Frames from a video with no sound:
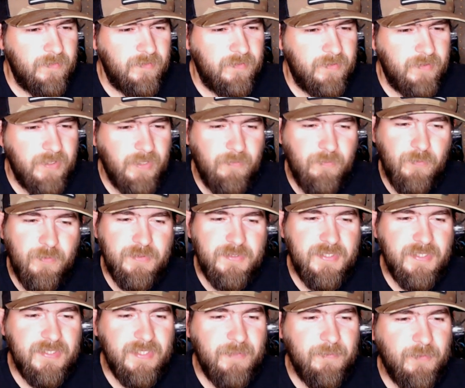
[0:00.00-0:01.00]
everyone
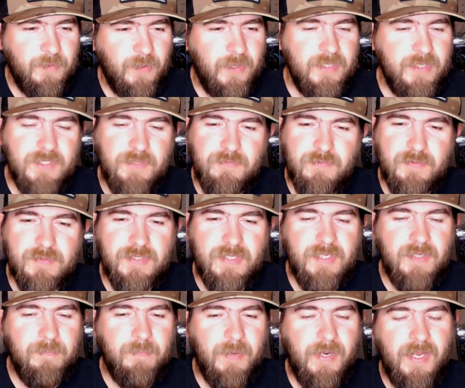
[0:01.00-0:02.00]
says I'm crazy for
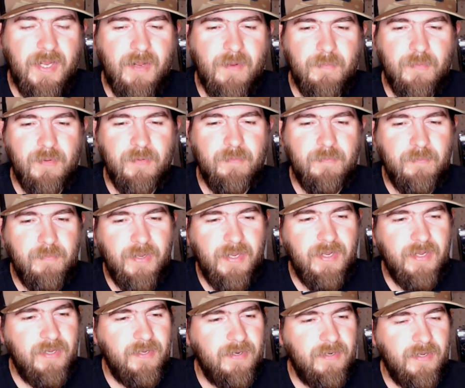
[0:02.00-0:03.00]
ten pound, but
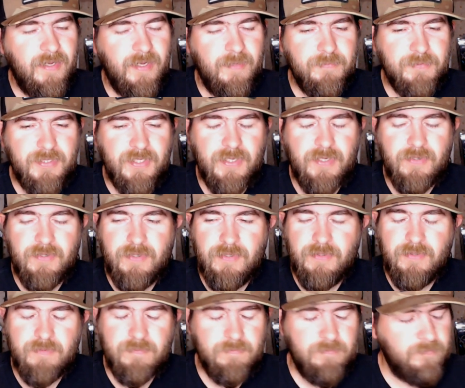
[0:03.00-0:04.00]
man, I'm telling
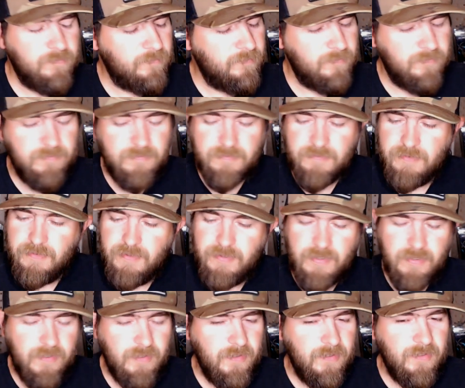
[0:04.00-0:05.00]
you,
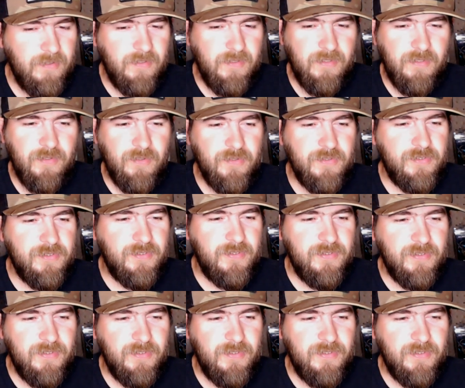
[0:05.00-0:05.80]
there's